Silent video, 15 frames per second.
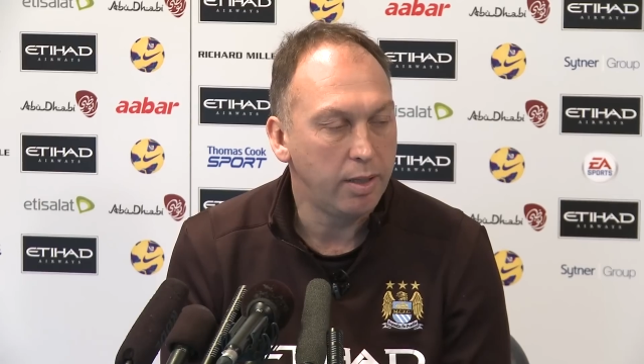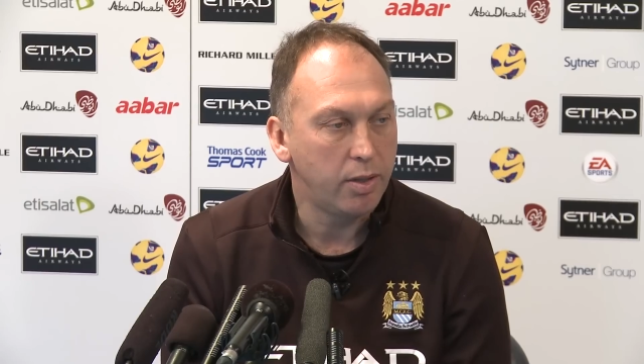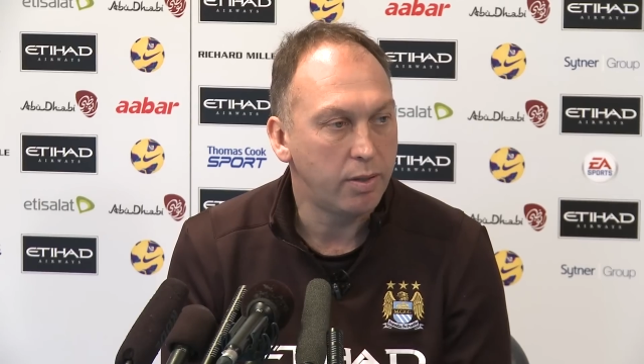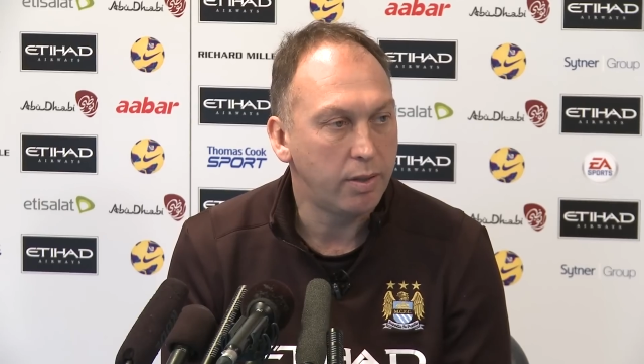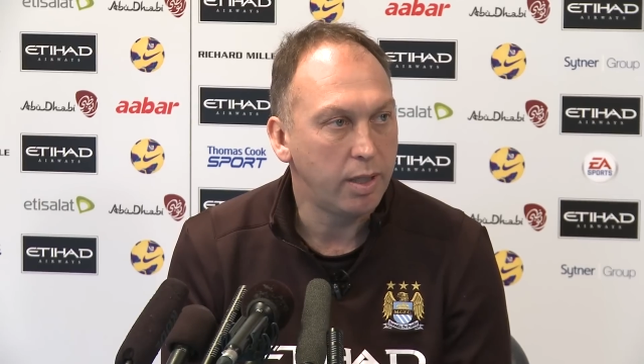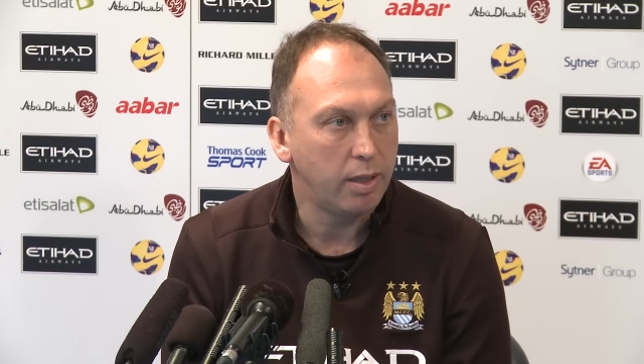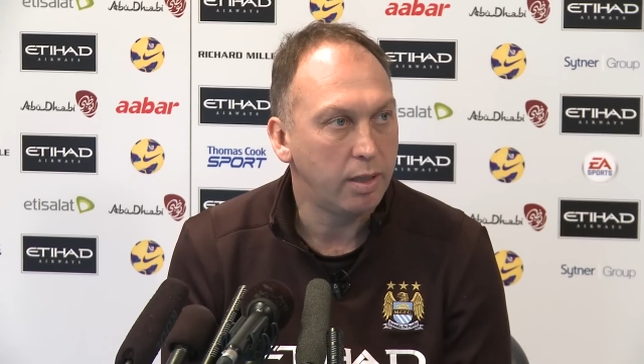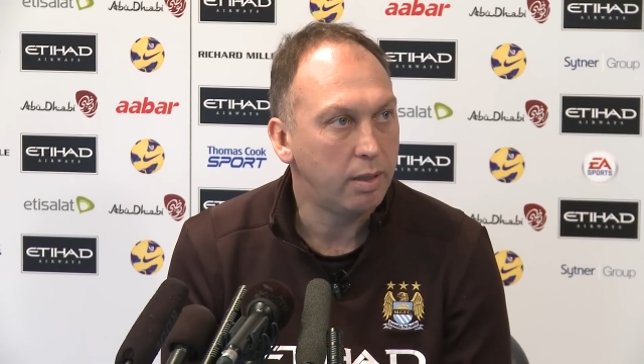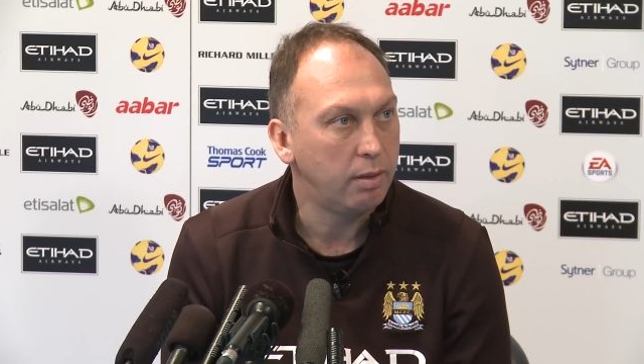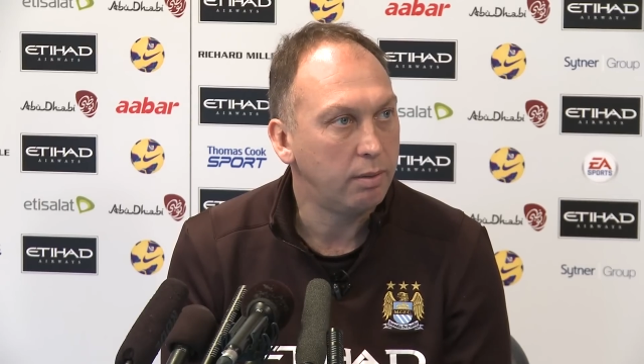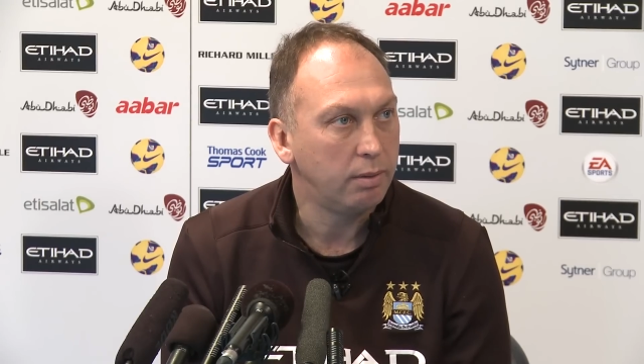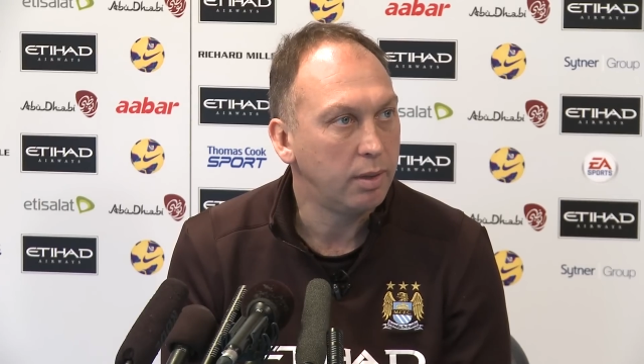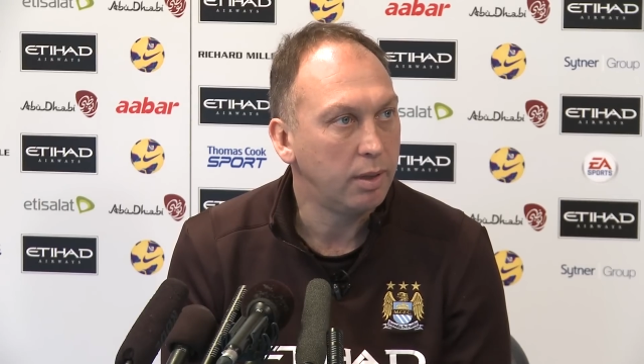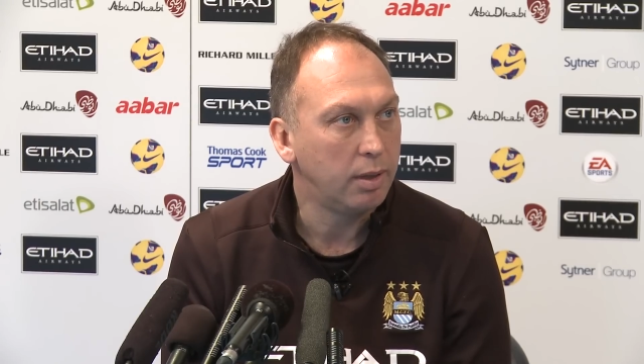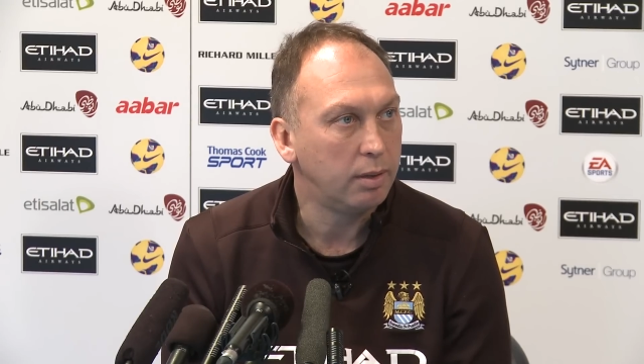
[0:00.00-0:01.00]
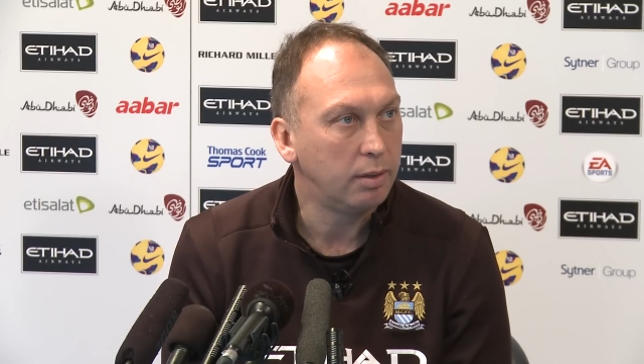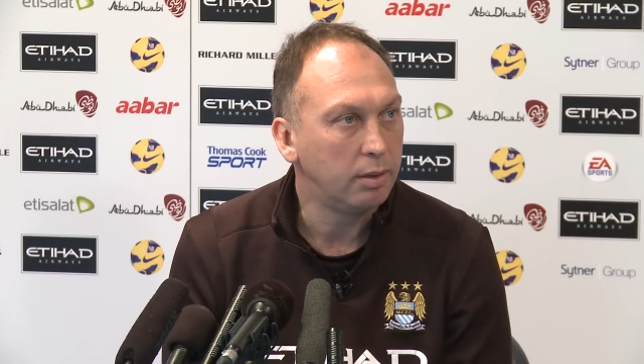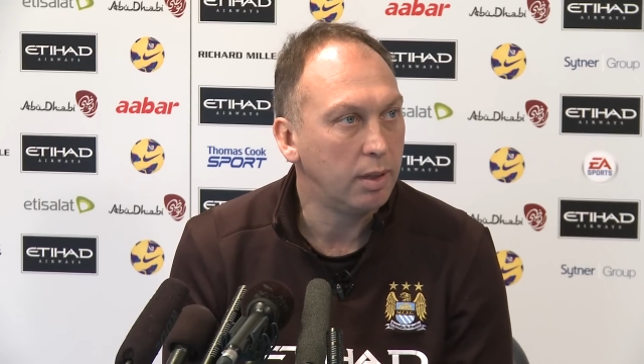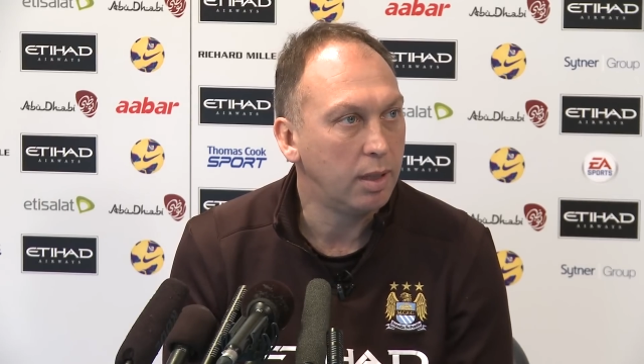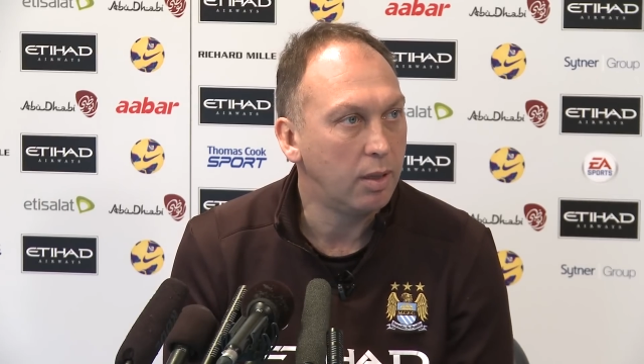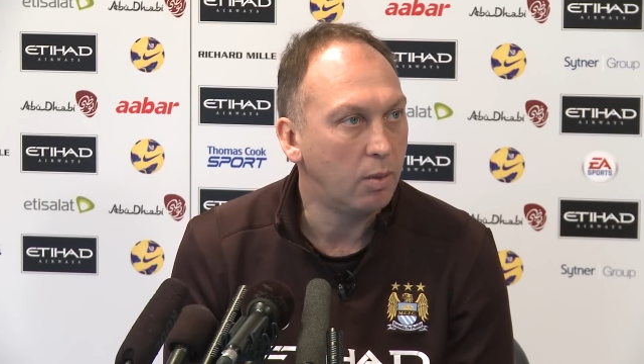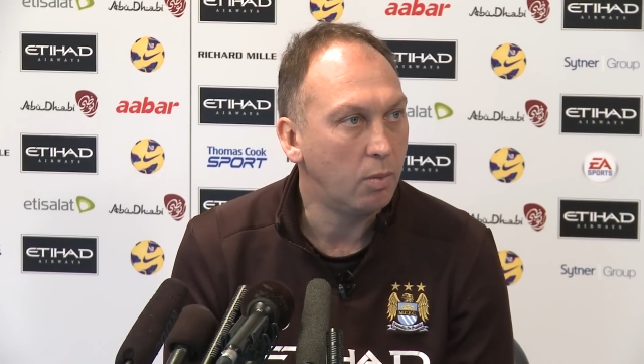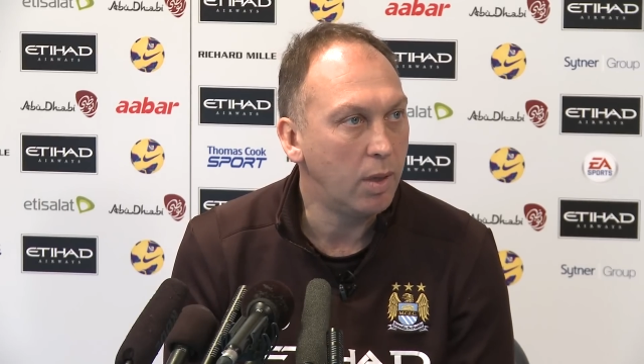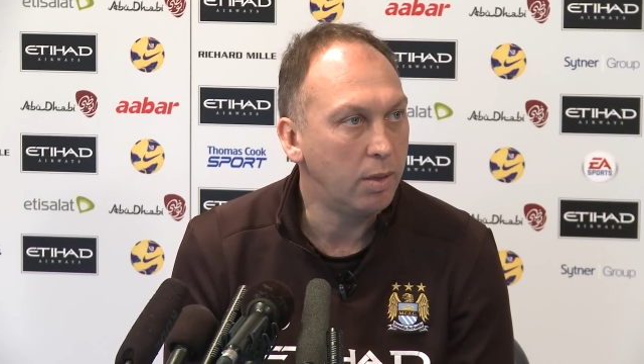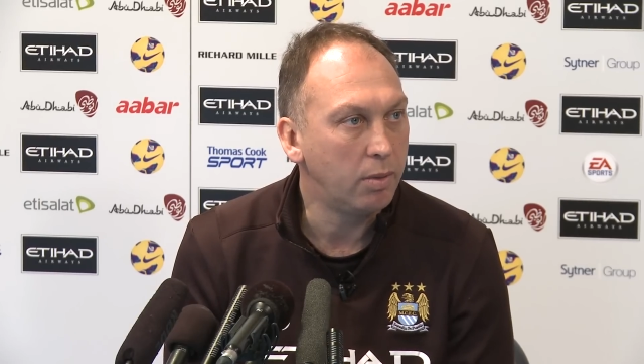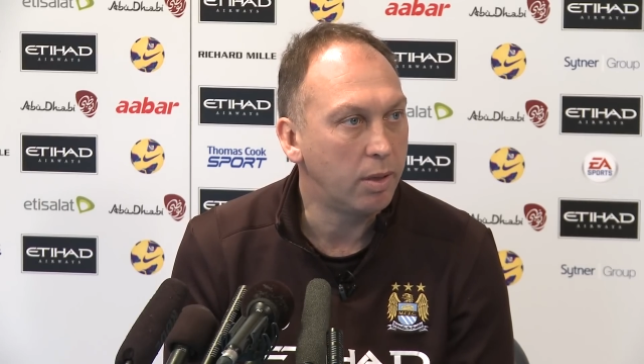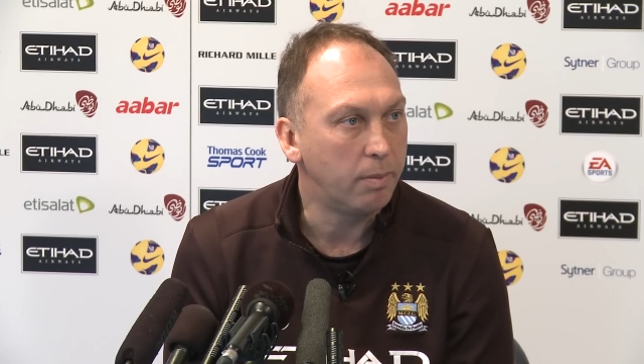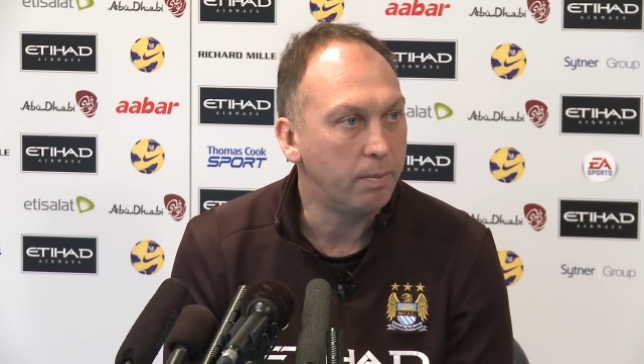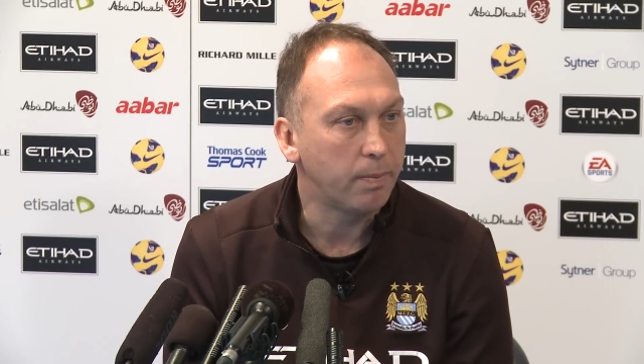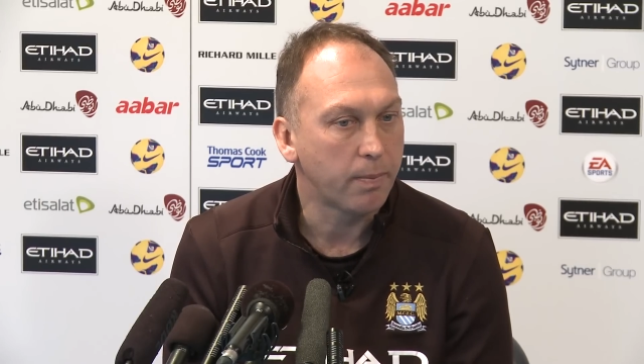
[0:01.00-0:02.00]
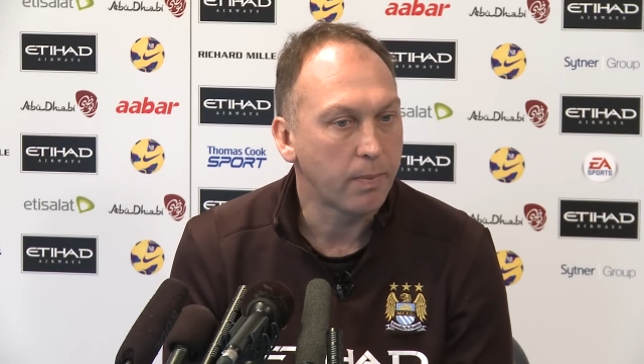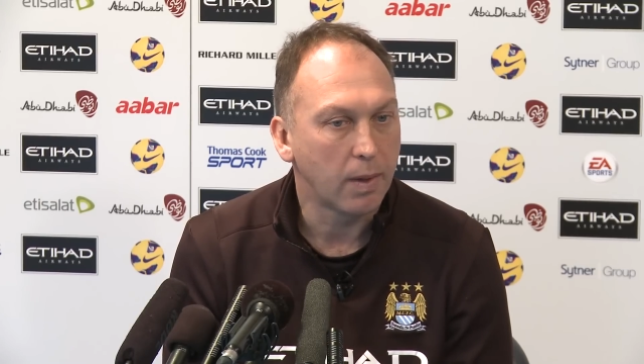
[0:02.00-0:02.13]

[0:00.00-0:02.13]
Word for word: injury, you, you, they're not welcome.